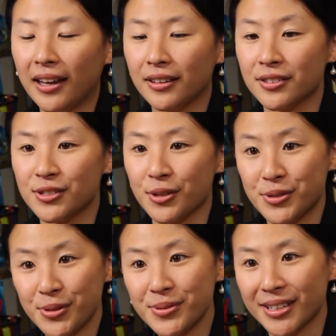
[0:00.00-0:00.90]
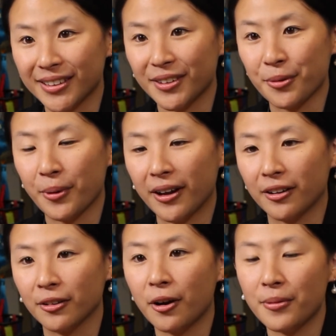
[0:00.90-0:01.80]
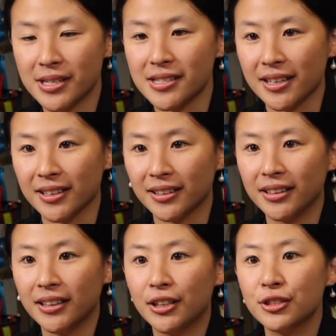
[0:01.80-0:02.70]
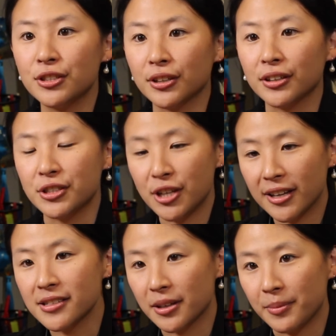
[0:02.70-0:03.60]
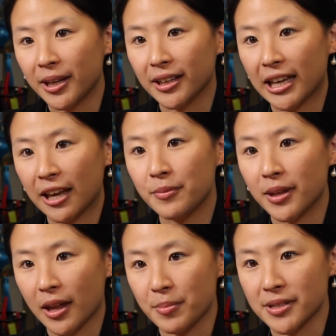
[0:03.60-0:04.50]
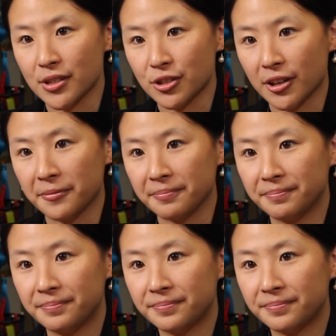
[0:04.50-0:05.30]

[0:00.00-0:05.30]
And so Susan, the way I'll always see it, took a chance on me and gave me that position.